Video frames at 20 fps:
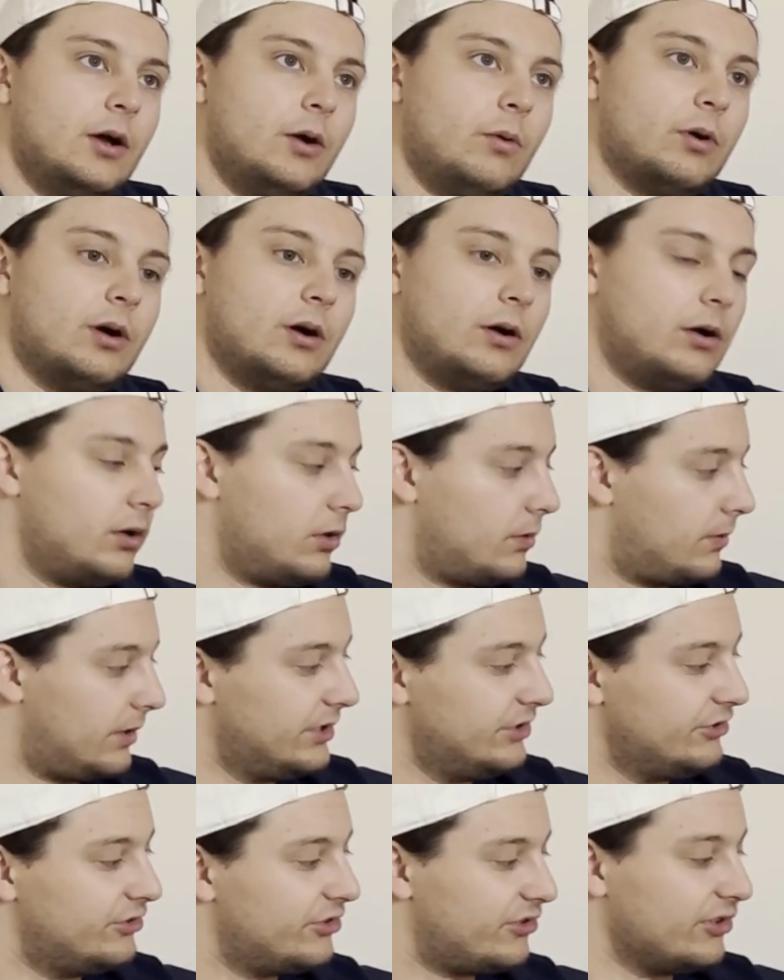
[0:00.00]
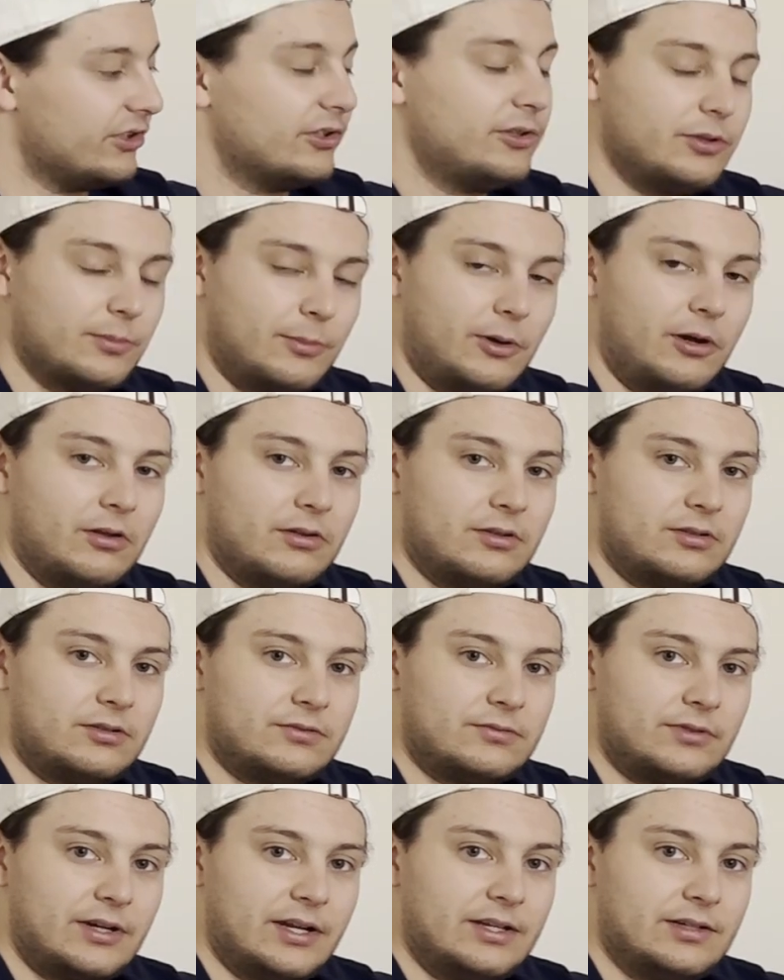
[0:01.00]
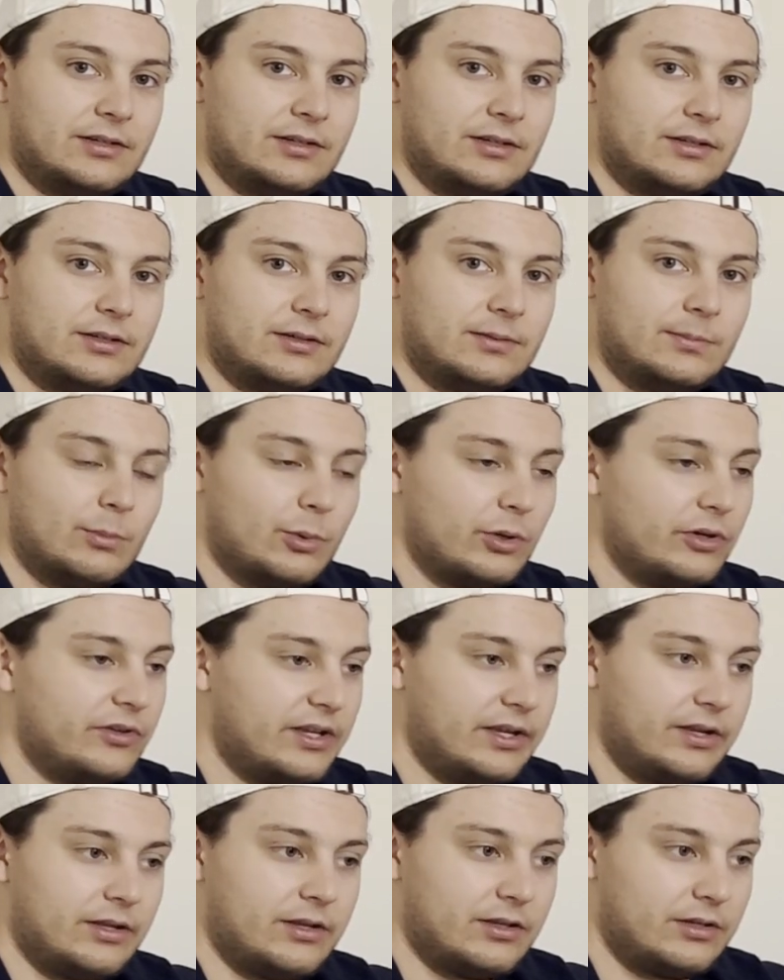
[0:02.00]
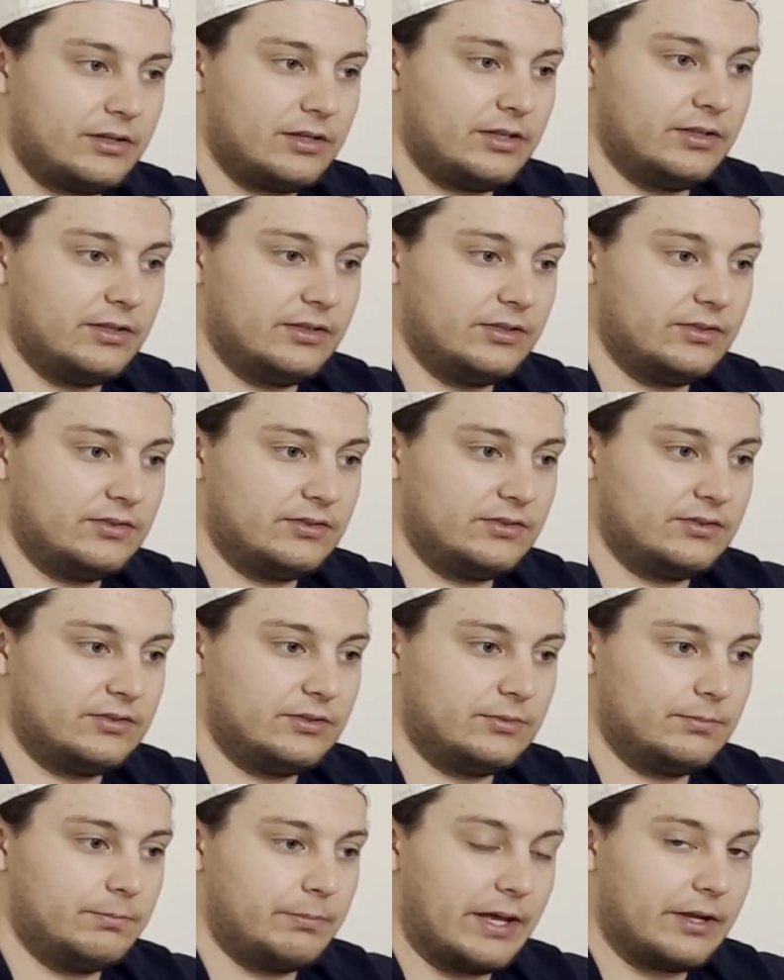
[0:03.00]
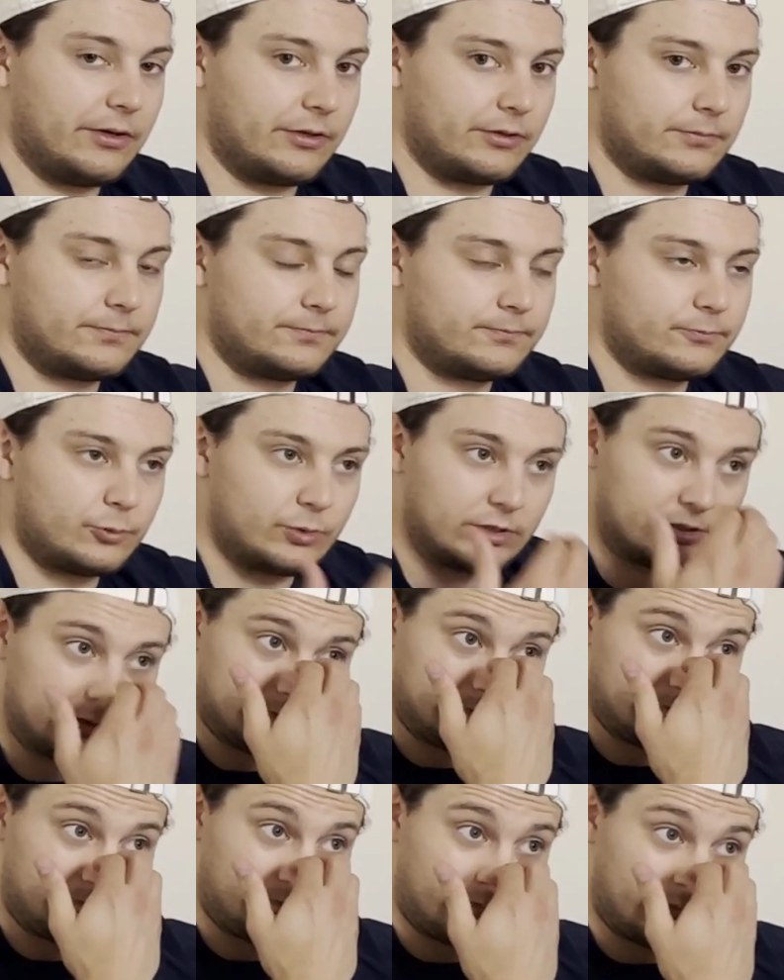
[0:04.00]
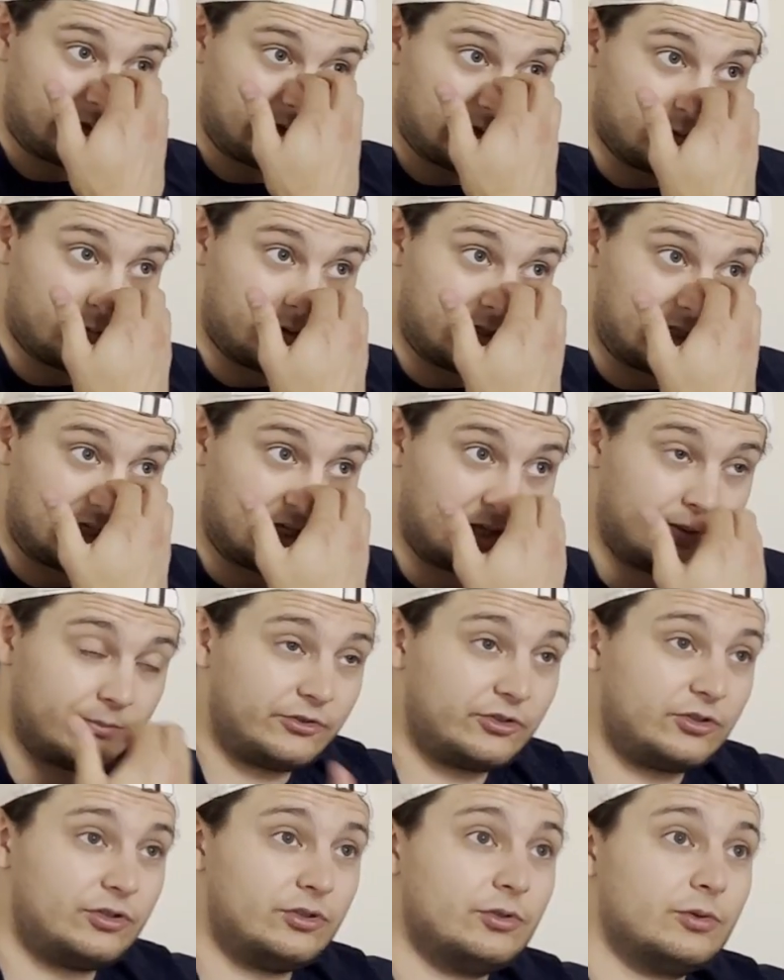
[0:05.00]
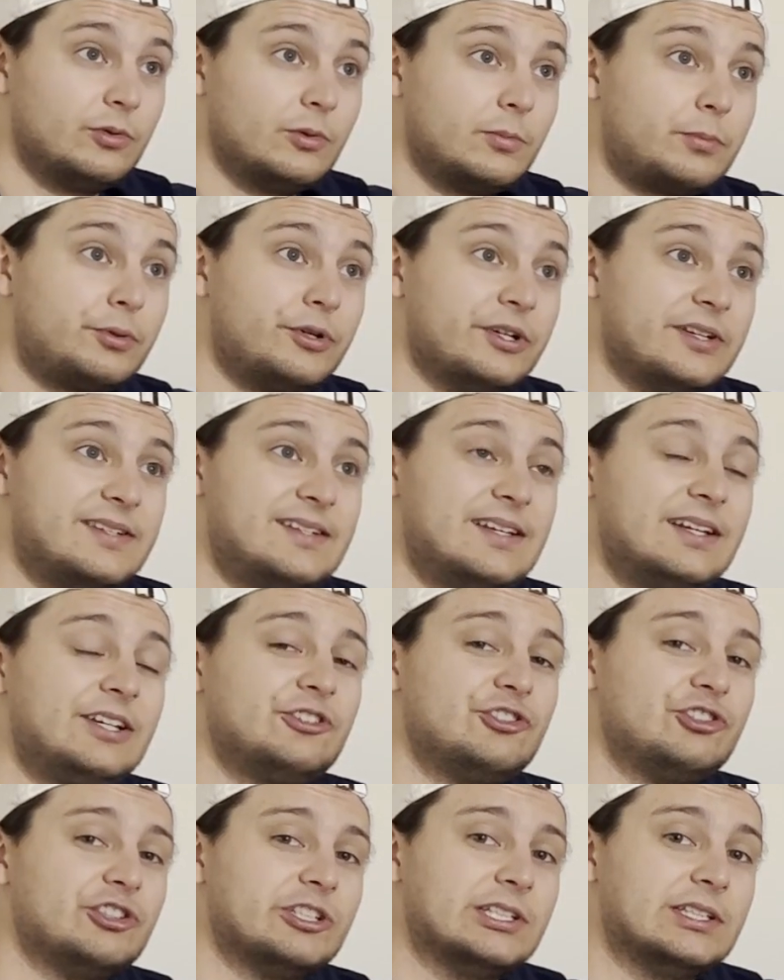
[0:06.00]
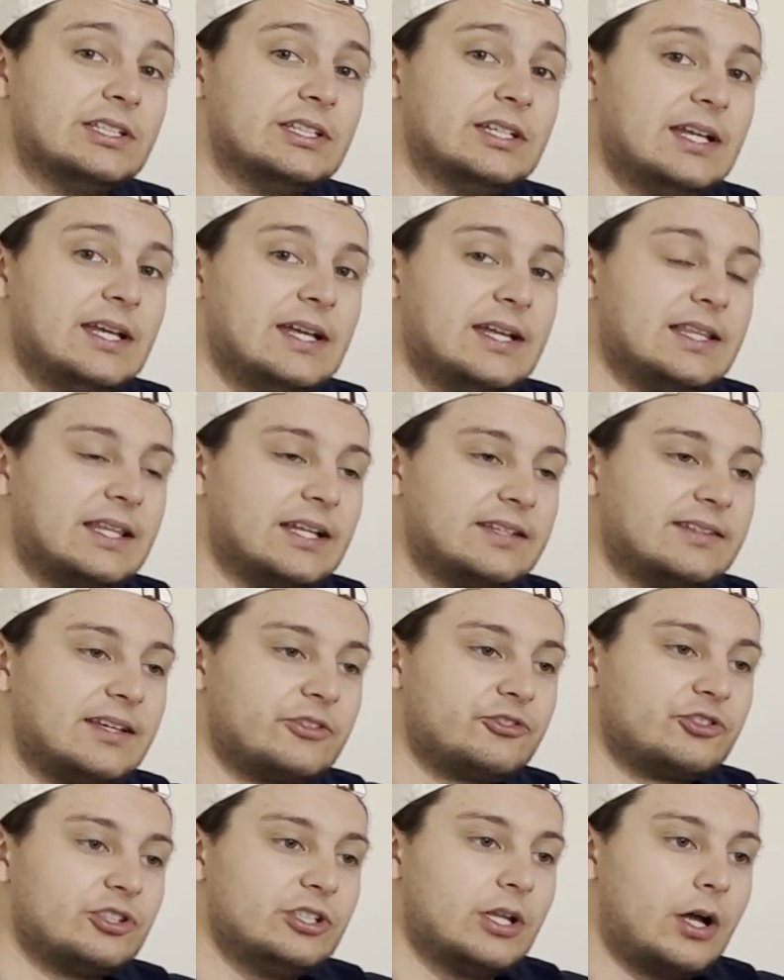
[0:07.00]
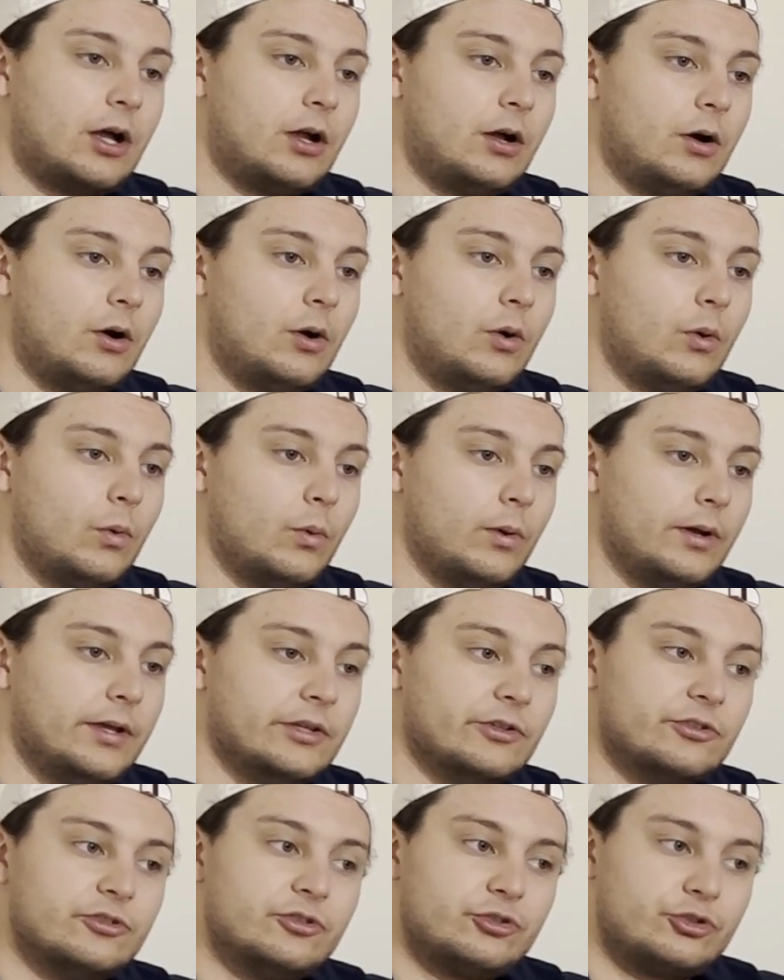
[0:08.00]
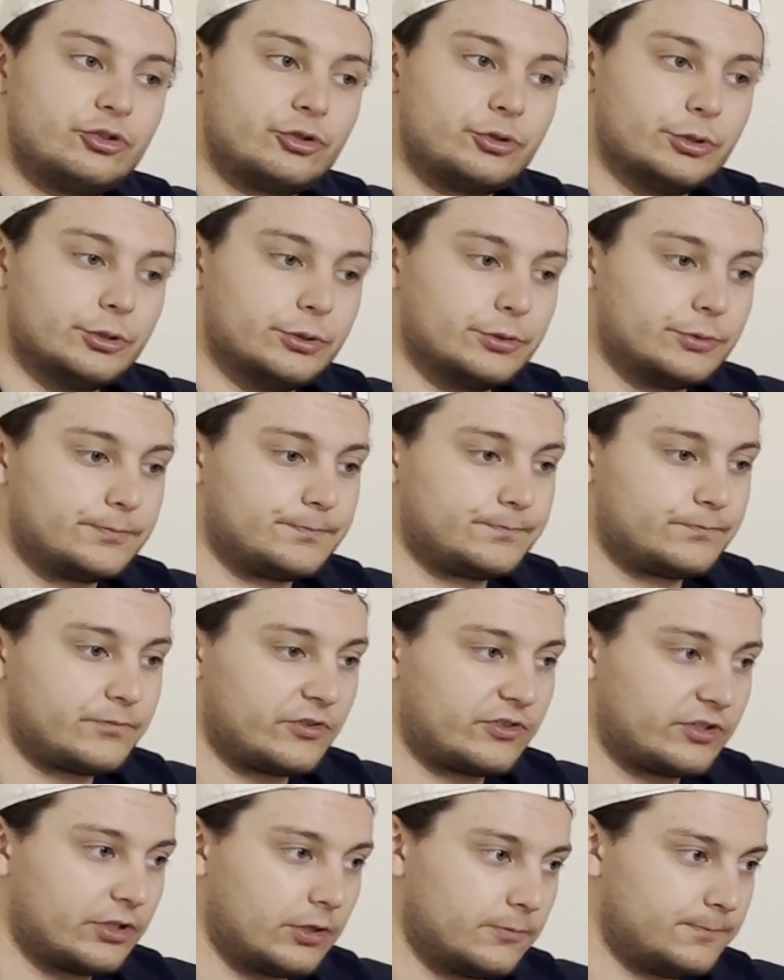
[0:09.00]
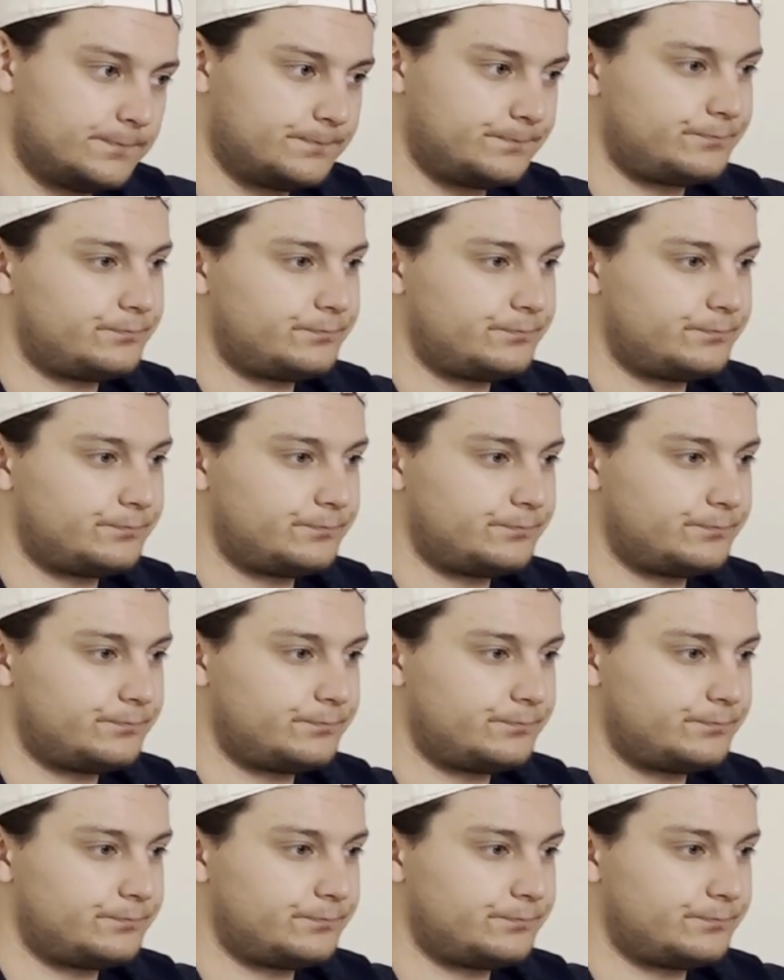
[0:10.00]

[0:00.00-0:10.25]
well, why don't you just include them all, right? More data is better. Well, when it comes to prediction, that's actually not always true. So,